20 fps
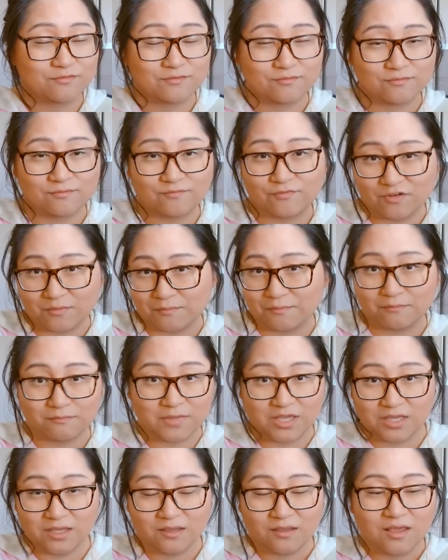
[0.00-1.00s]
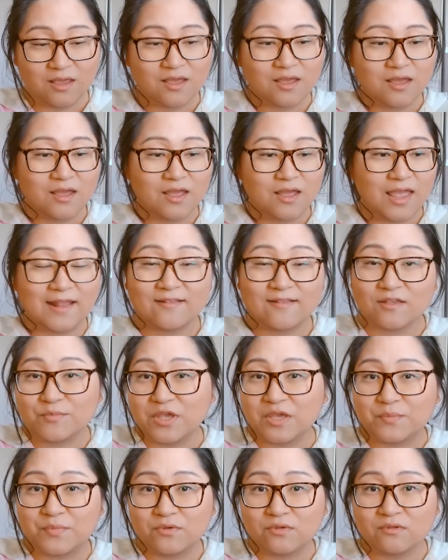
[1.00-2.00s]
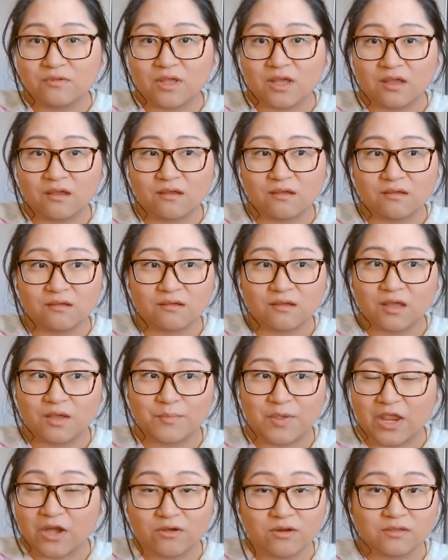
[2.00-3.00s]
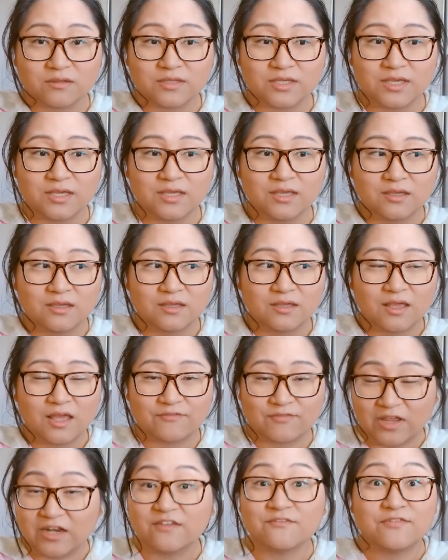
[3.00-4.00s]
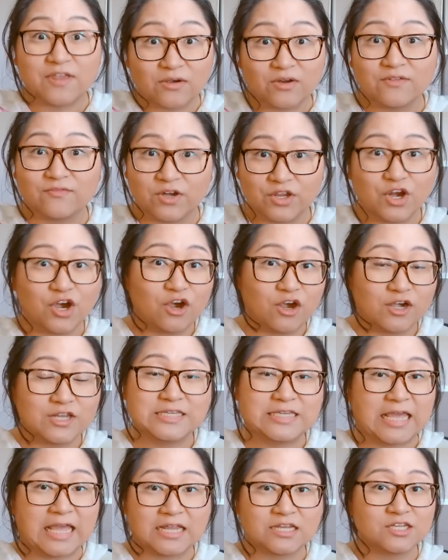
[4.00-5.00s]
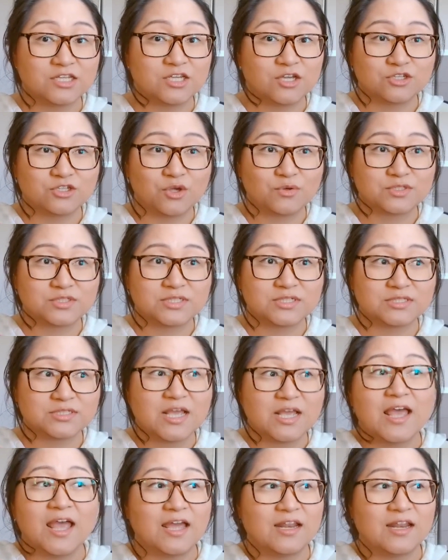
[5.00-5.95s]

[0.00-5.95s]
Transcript: from me. And some people uh, apparently find it very, very hard to get into ketosis.